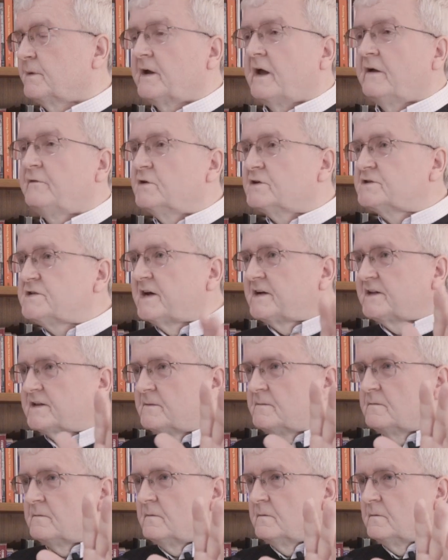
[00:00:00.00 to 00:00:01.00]
if you take
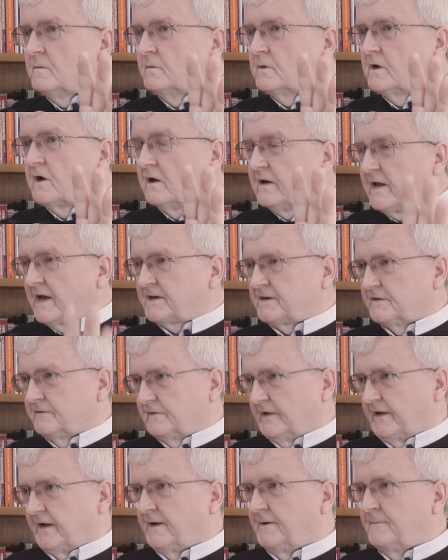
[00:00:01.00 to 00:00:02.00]
them
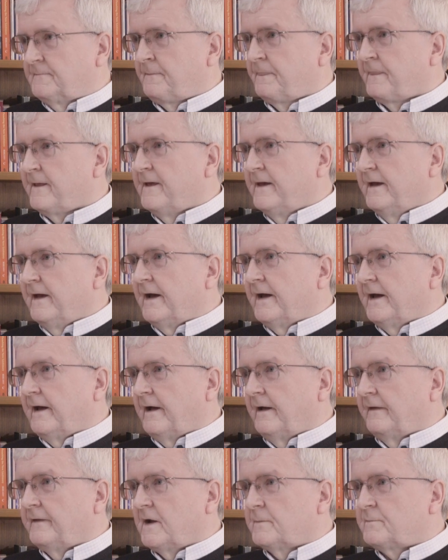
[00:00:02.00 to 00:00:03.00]
collectively,
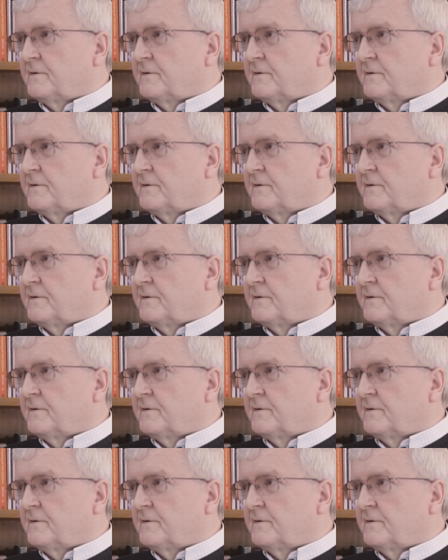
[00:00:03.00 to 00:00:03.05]
they